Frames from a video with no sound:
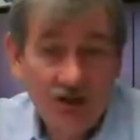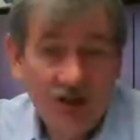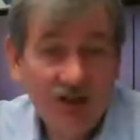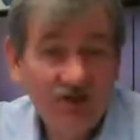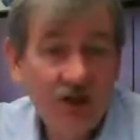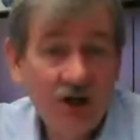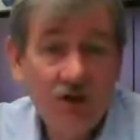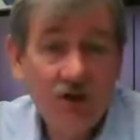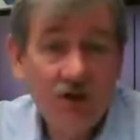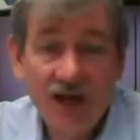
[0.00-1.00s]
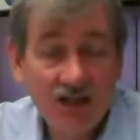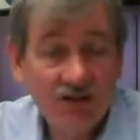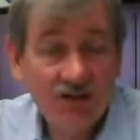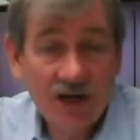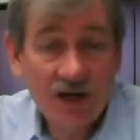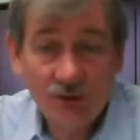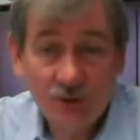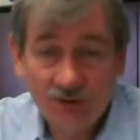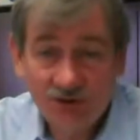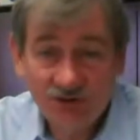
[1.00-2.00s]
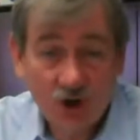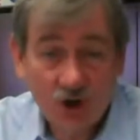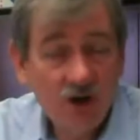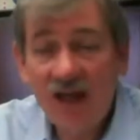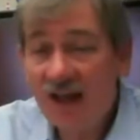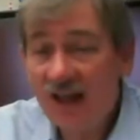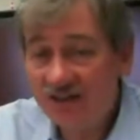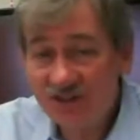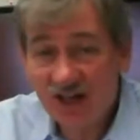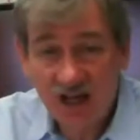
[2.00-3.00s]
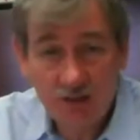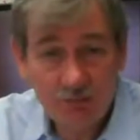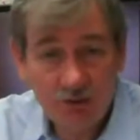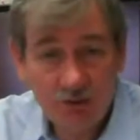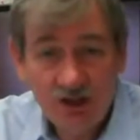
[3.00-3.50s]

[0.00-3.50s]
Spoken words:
SEO, you got to get the right tools. All that has to happen.